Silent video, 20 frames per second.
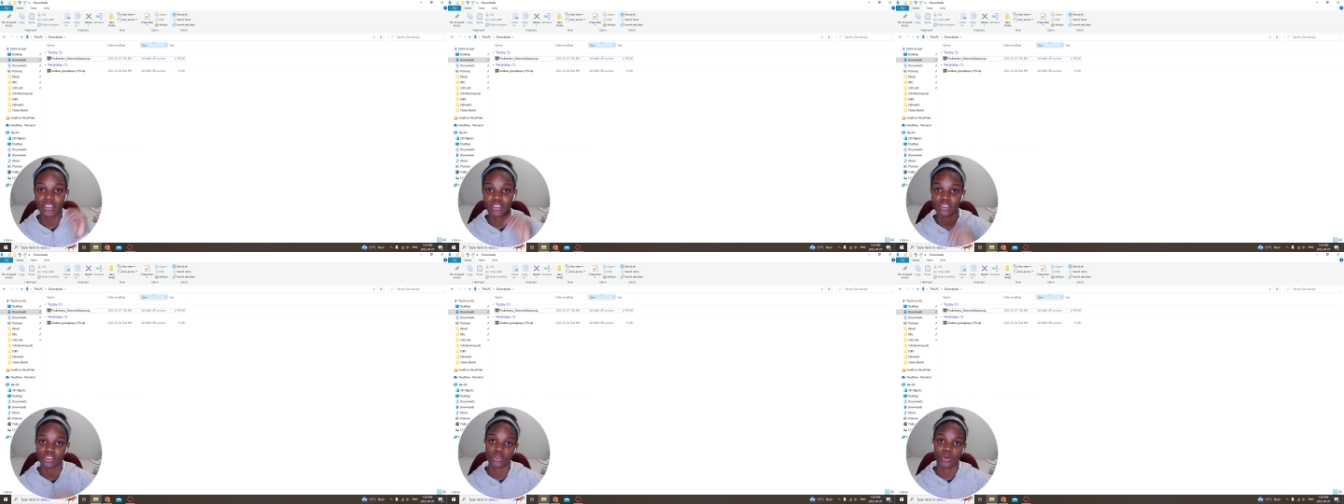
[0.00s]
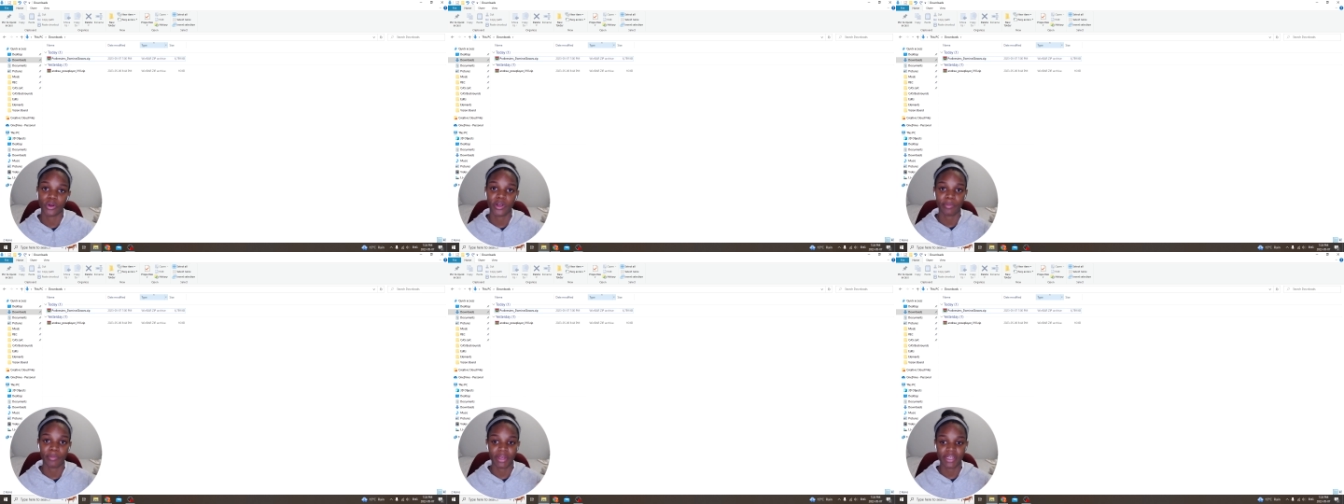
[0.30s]
to
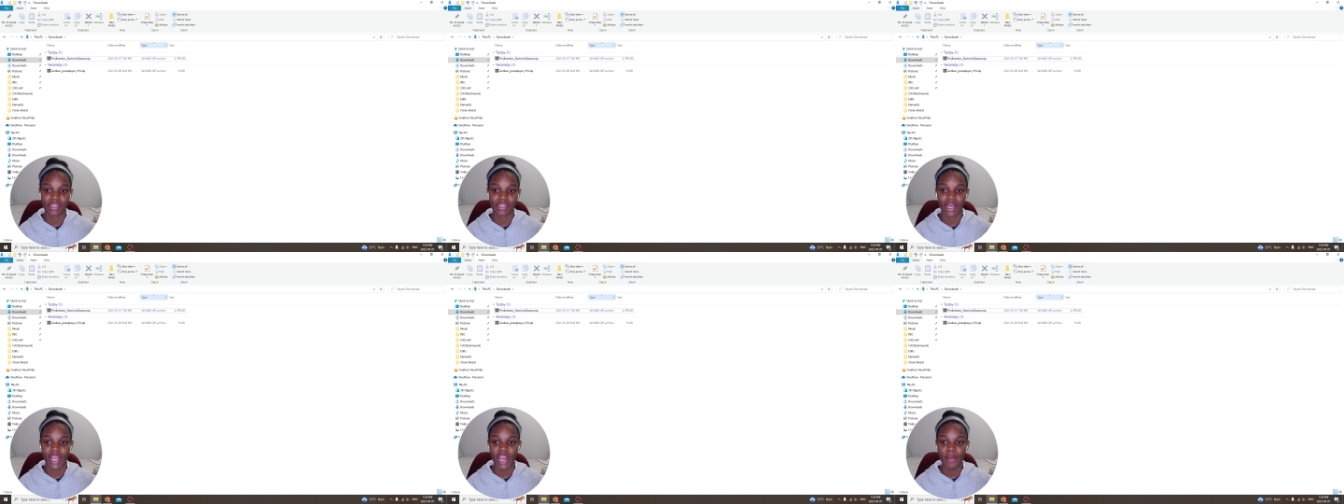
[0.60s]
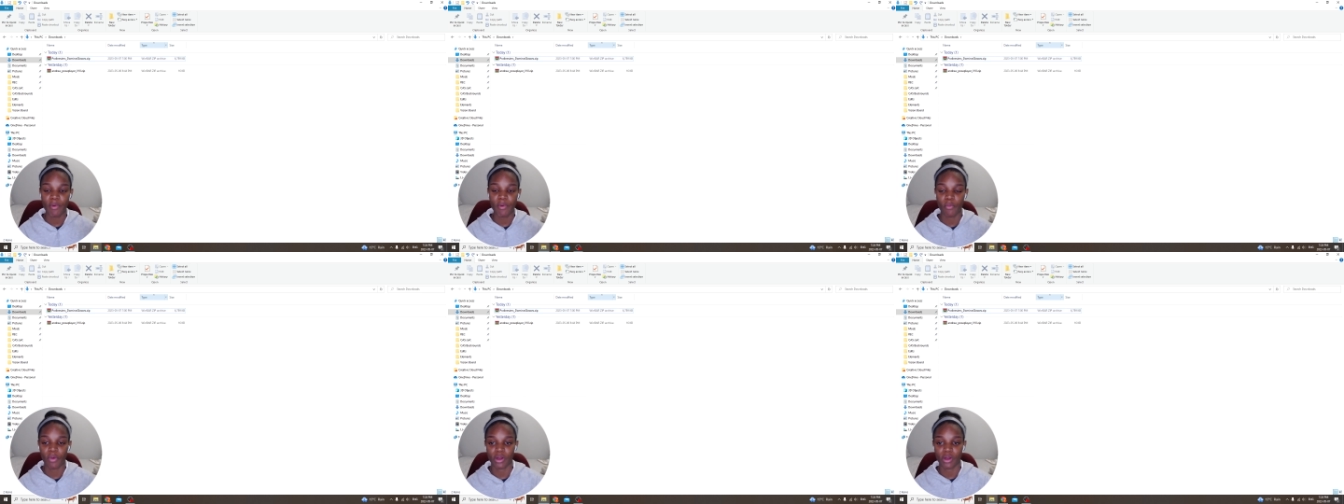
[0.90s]
sort it by type.
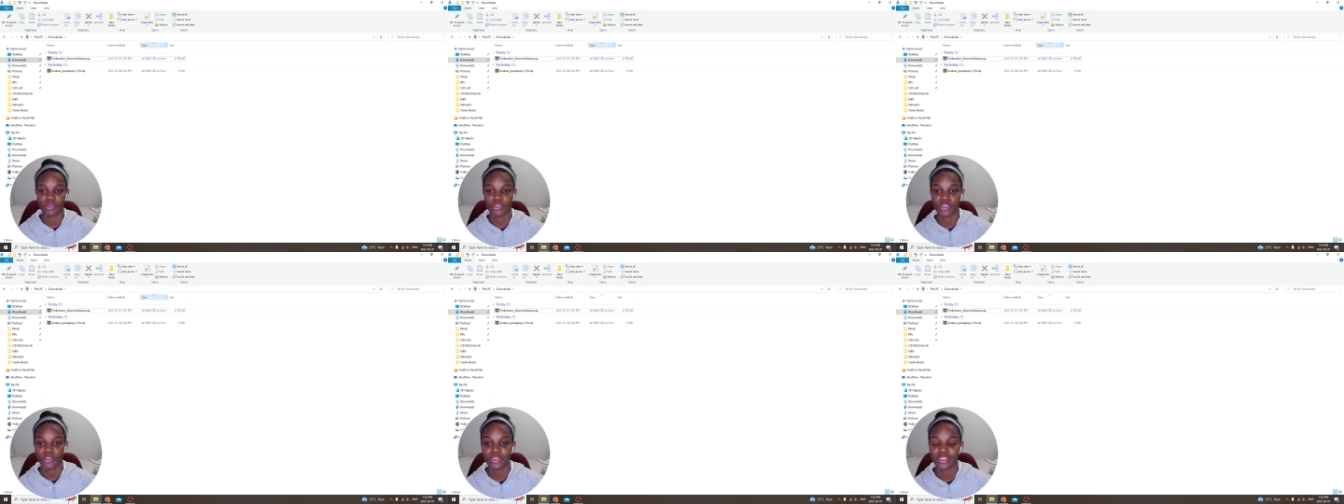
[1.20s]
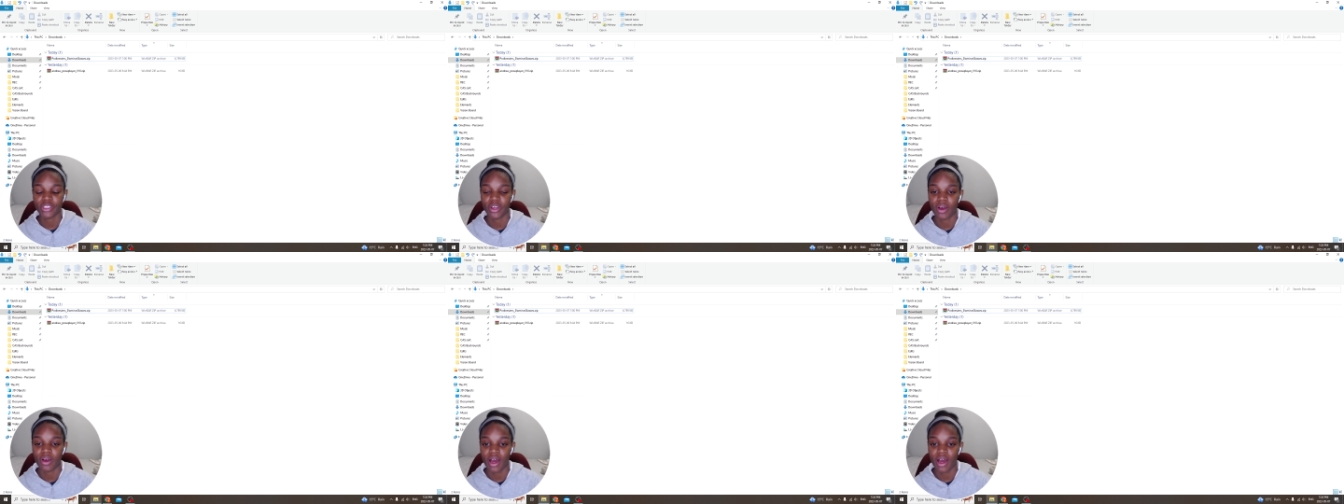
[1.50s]
And what I'll do is
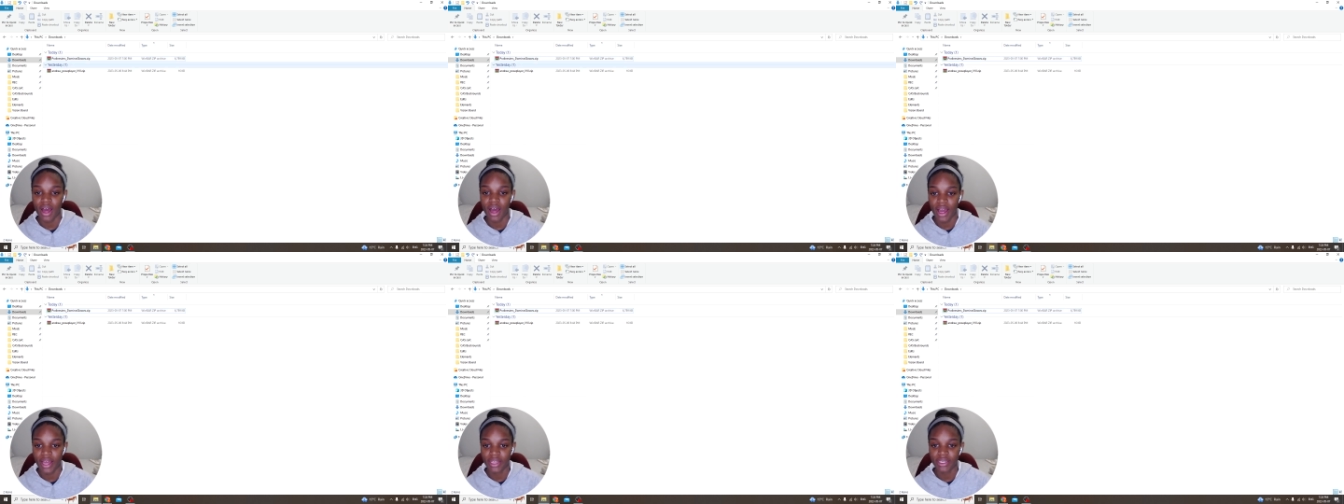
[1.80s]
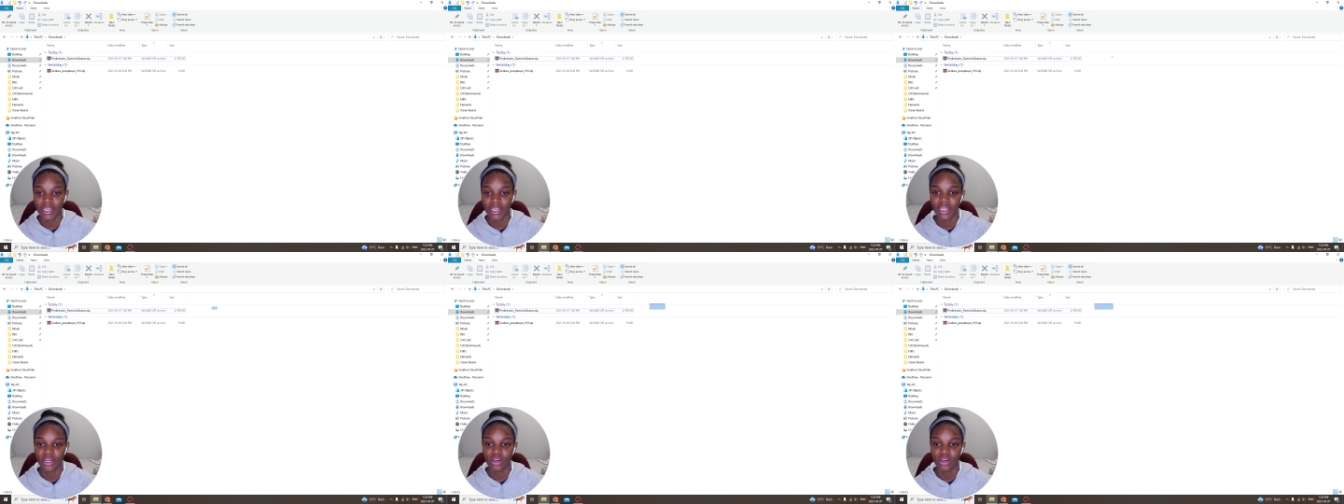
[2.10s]
I'll
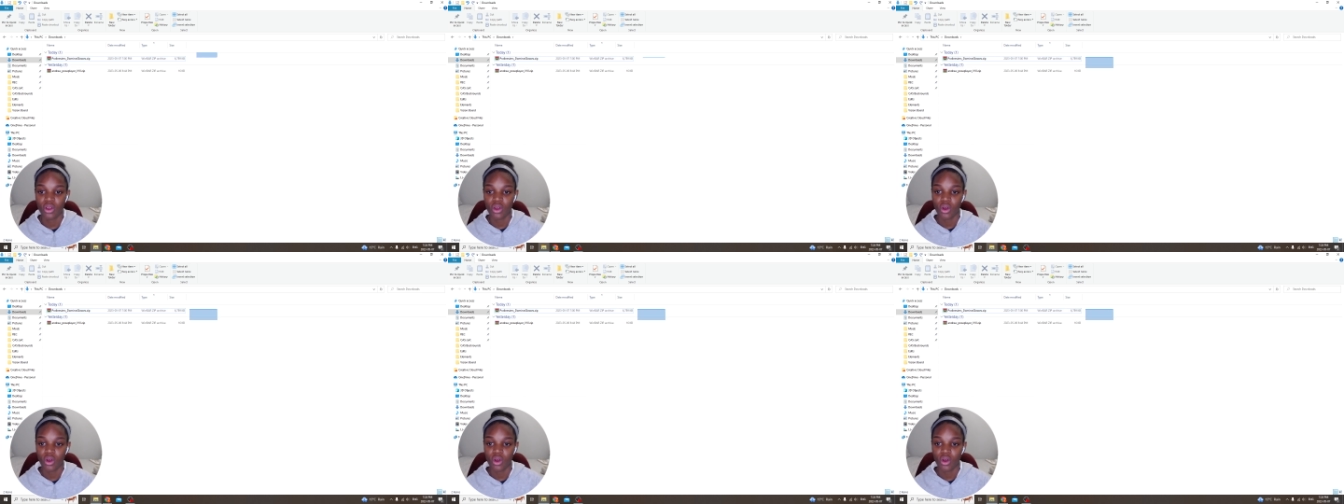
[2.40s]
highlight